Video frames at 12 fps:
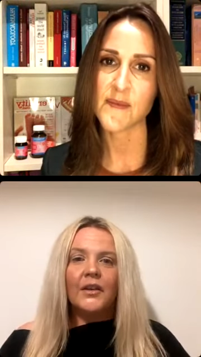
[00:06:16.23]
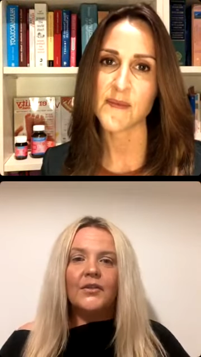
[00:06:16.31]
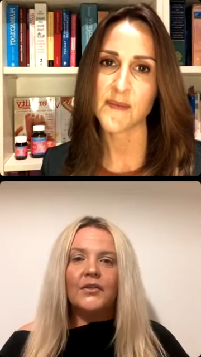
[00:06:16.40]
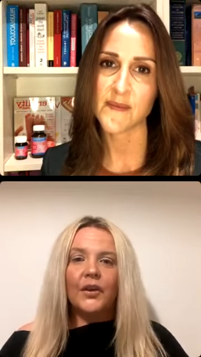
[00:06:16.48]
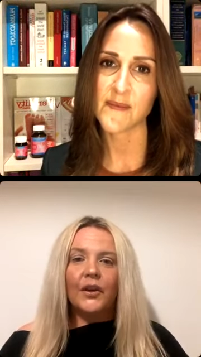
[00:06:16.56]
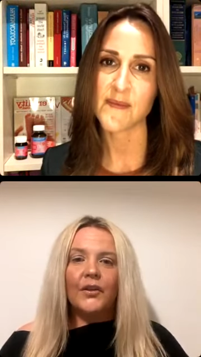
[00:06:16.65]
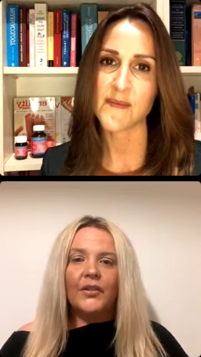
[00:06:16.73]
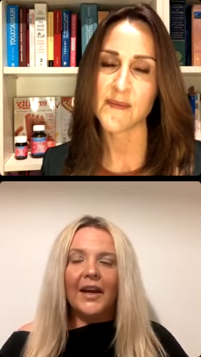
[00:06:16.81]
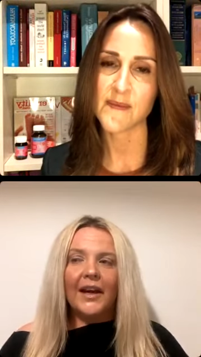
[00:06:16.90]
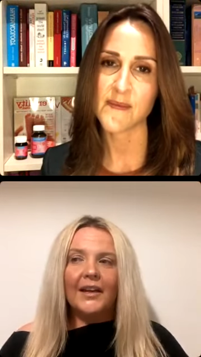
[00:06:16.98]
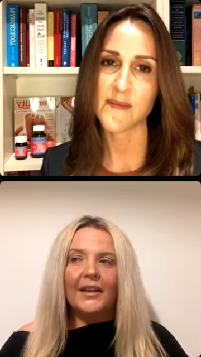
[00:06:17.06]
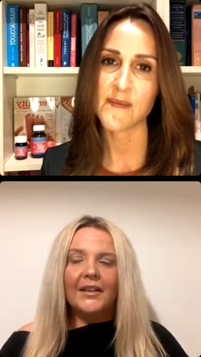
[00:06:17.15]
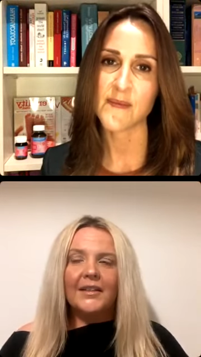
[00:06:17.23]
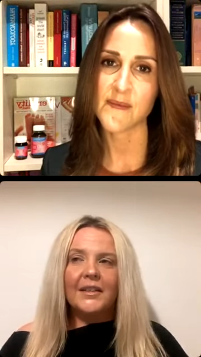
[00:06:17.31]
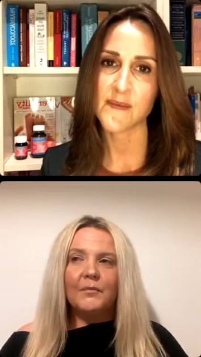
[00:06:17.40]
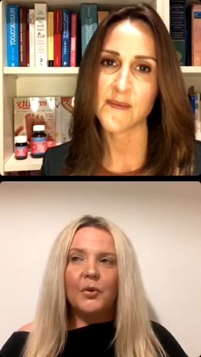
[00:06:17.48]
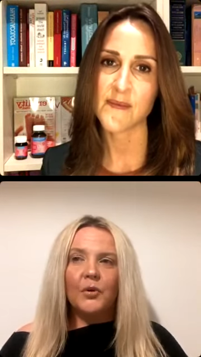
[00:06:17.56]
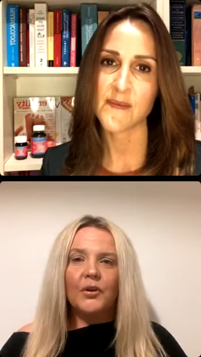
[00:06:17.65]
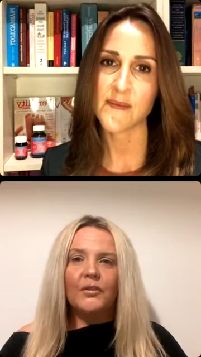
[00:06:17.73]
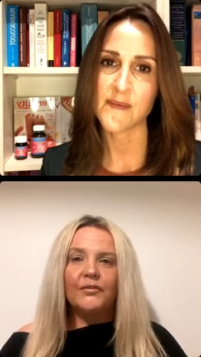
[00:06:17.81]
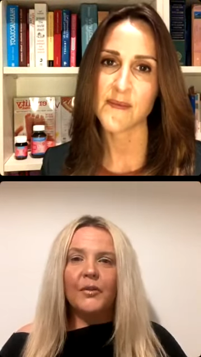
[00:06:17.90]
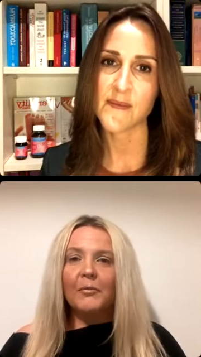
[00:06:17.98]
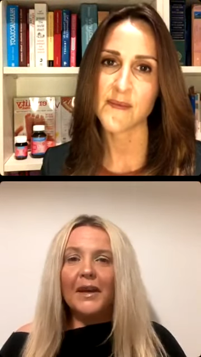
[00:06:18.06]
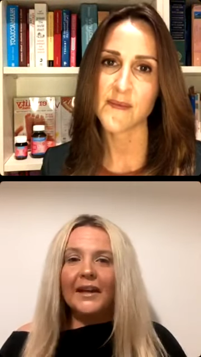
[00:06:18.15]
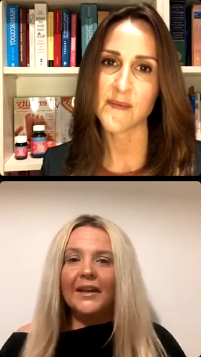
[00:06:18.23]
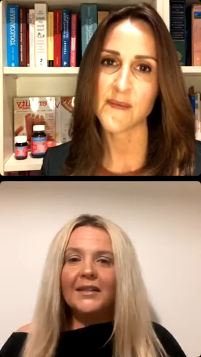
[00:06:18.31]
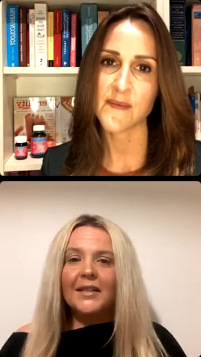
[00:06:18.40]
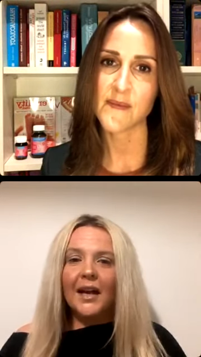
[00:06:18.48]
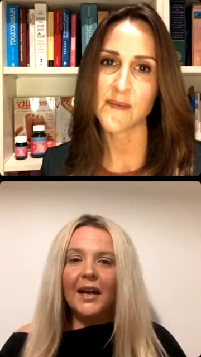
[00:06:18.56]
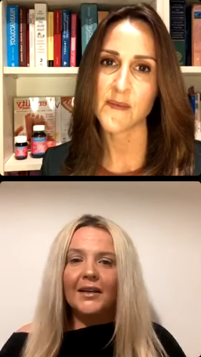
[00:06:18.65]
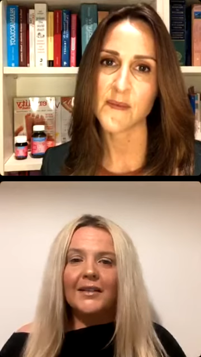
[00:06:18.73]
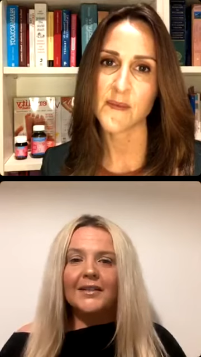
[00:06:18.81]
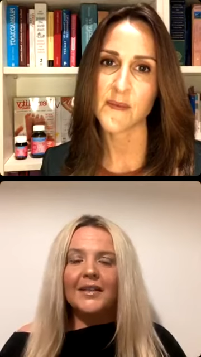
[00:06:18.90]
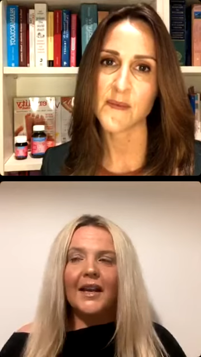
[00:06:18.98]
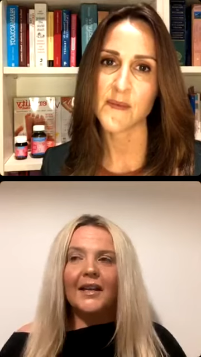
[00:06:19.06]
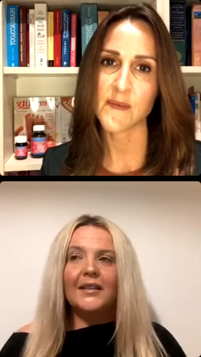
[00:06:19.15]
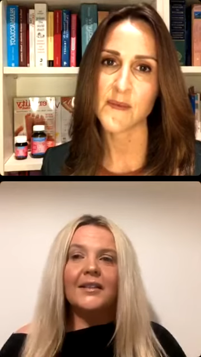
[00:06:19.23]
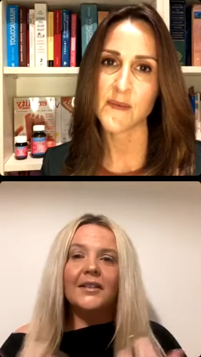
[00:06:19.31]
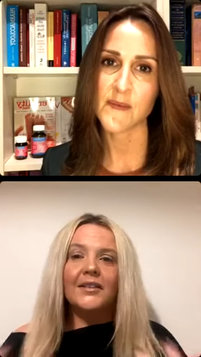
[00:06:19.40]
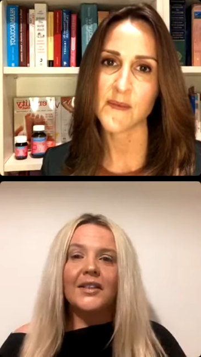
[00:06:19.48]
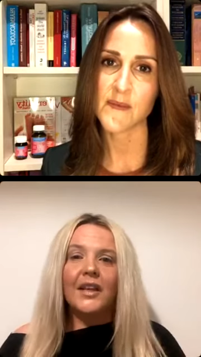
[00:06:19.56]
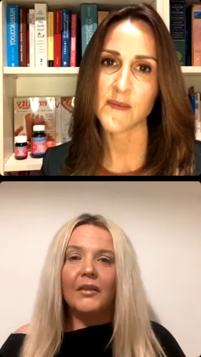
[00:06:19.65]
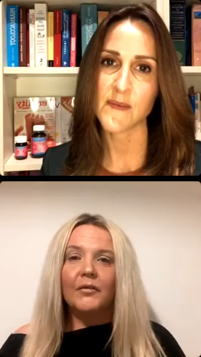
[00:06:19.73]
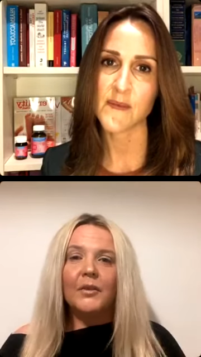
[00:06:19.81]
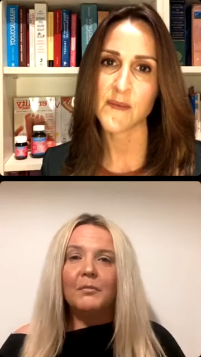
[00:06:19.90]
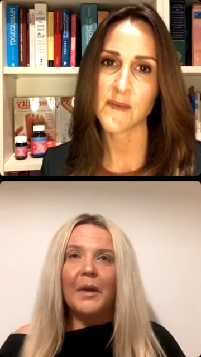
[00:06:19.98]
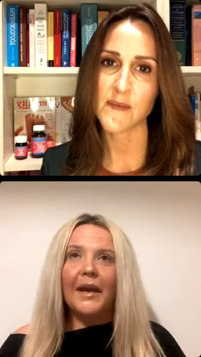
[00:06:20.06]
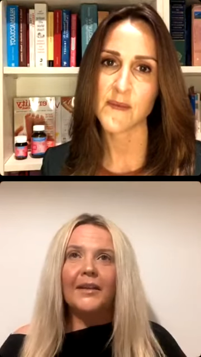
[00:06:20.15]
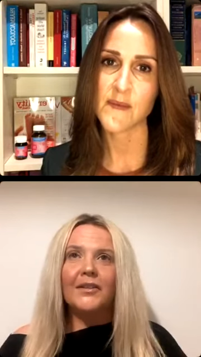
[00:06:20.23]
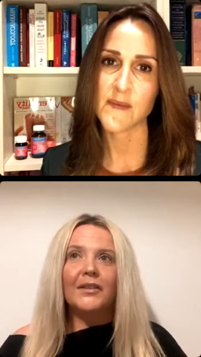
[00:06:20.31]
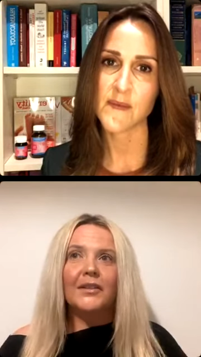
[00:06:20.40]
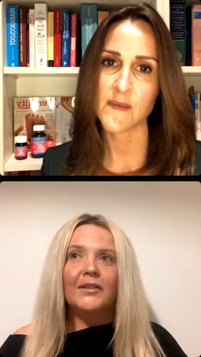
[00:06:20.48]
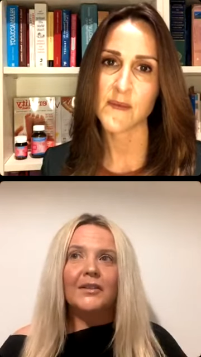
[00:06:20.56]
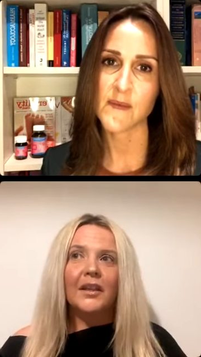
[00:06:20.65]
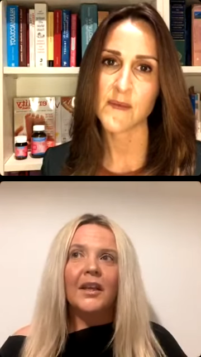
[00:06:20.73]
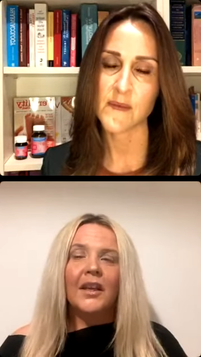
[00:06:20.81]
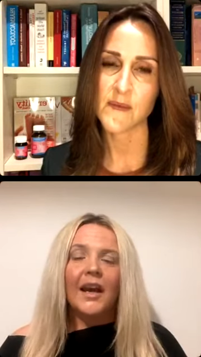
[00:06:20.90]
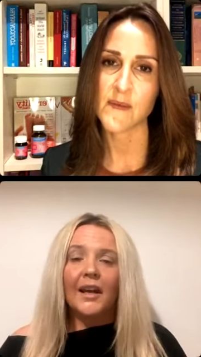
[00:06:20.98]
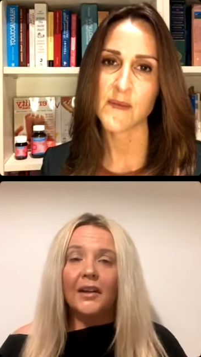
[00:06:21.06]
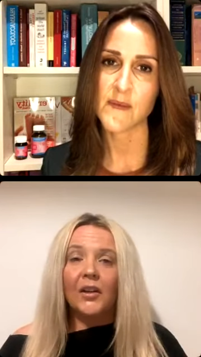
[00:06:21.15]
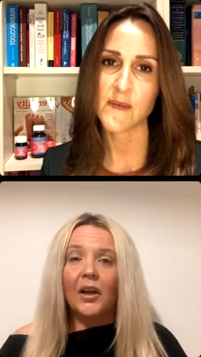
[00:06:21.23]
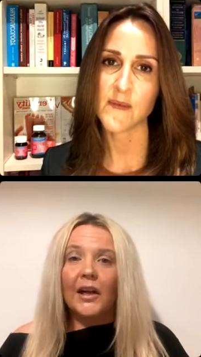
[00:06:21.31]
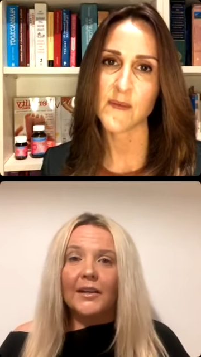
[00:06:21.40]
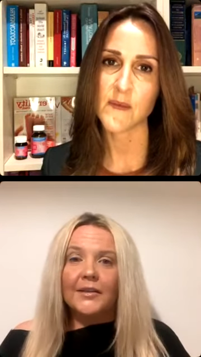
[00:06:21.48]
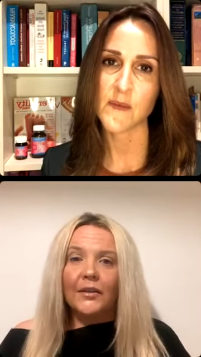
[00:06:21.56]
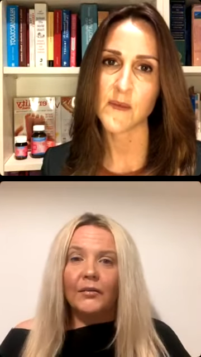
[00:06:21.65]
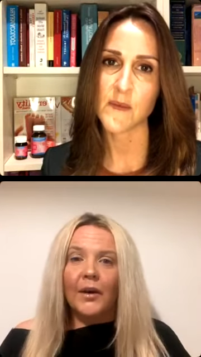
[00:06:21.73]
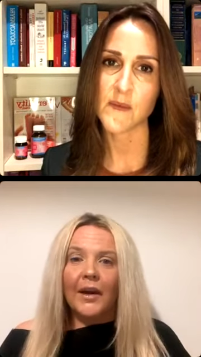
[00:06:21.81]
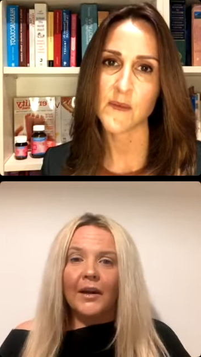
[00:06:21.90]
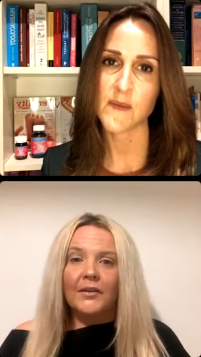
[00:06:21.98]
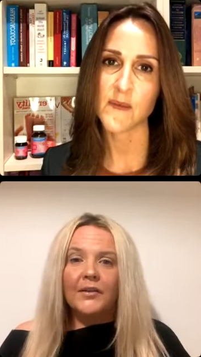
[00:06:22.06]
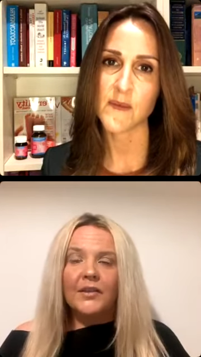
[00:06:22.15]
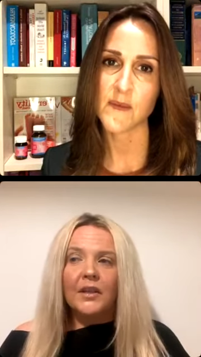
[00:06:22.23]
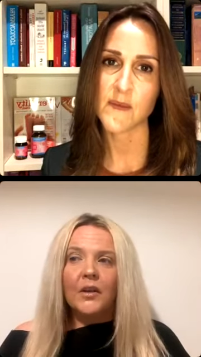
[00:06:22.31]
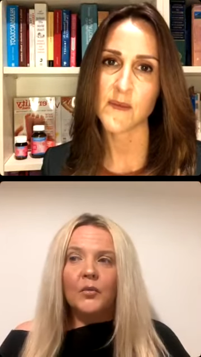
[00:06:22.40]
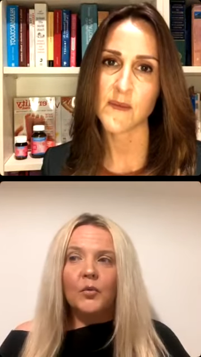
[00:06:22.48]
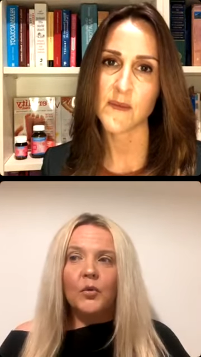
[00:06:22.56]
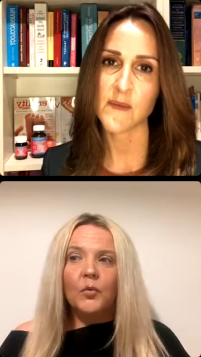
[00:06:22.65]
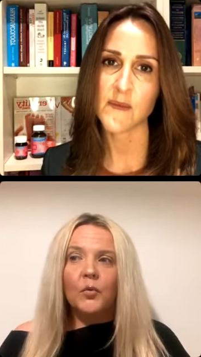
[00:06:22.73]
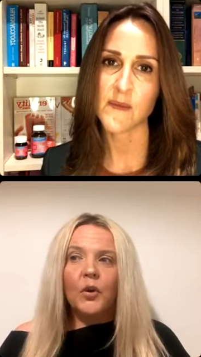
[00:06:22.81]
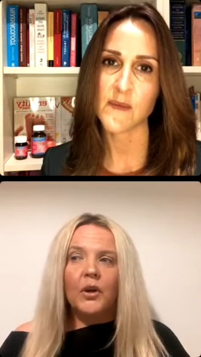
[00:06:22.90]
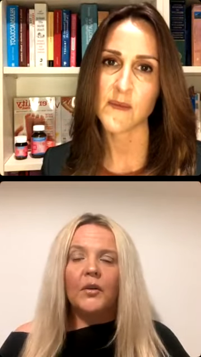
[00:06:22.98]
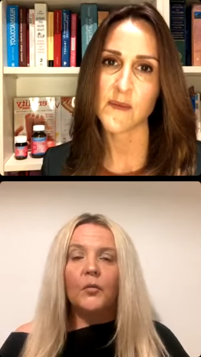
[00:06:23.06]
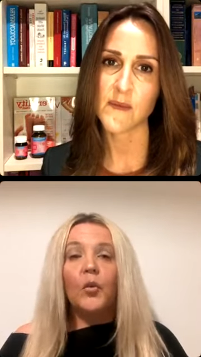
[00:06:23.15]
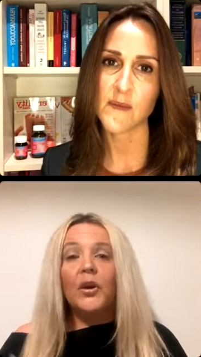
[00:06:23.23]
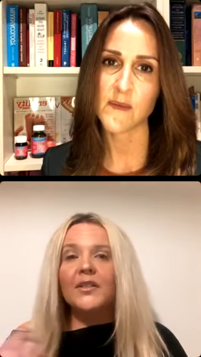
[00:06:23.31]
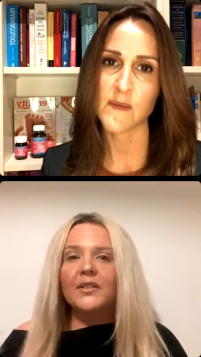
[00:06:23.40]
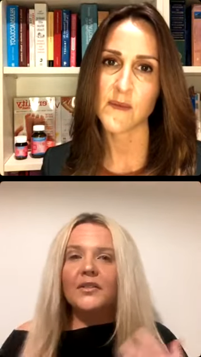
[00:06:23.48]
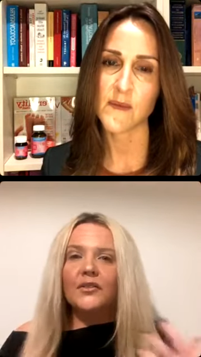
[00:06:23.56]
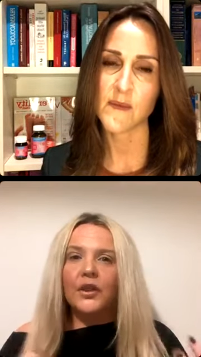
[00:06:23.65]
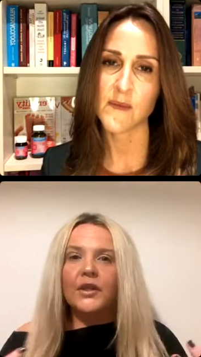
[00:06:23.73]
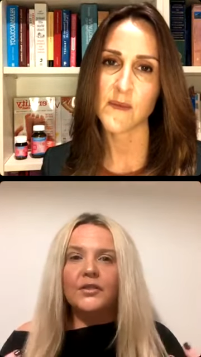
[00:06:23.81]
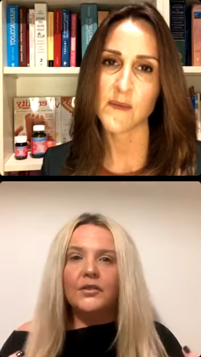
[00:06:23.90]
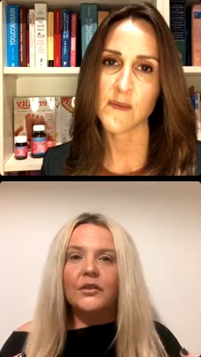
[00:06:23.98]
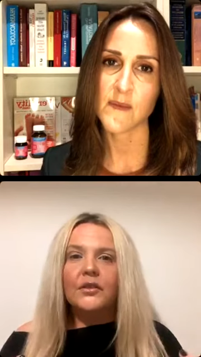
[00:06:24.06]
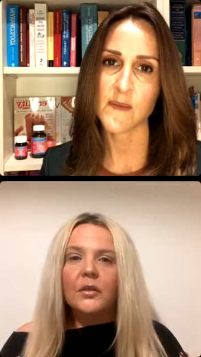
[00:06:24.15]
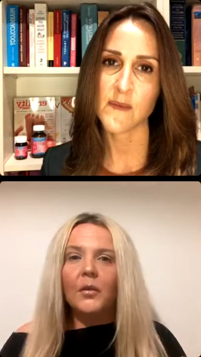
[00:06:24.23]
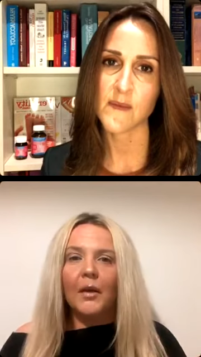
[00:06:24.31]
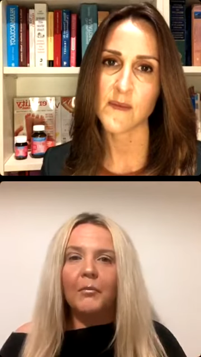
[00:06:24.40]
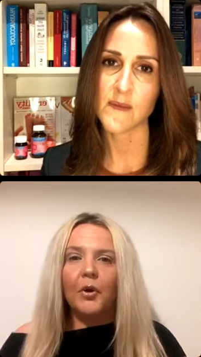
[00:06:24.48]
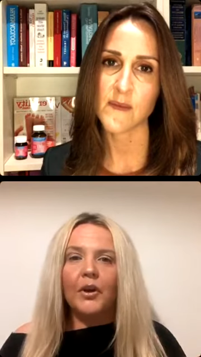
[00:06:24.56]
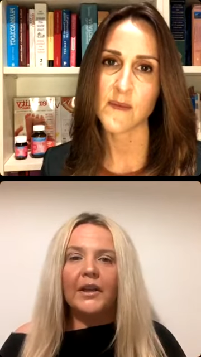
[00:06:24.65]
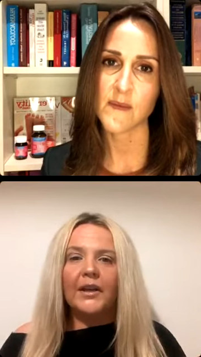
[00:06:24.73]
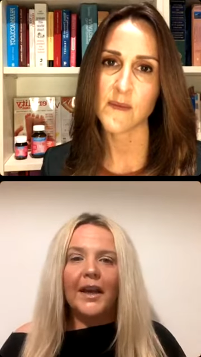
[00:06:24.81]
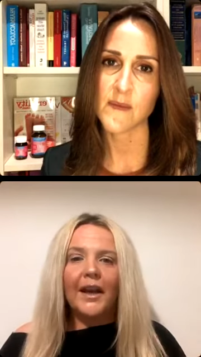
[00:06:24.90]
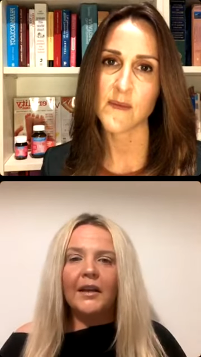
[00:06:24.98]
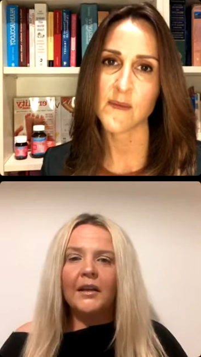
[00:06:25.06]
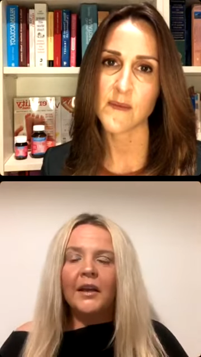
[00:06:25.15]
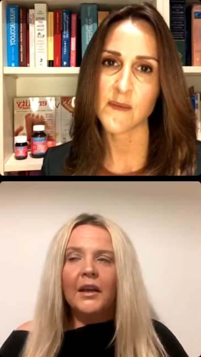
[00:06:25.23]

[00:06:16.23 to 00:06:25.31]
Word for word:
Speaker 1: so that it's important for me to understand and to share with patients and clients around well what what does stress do to our body and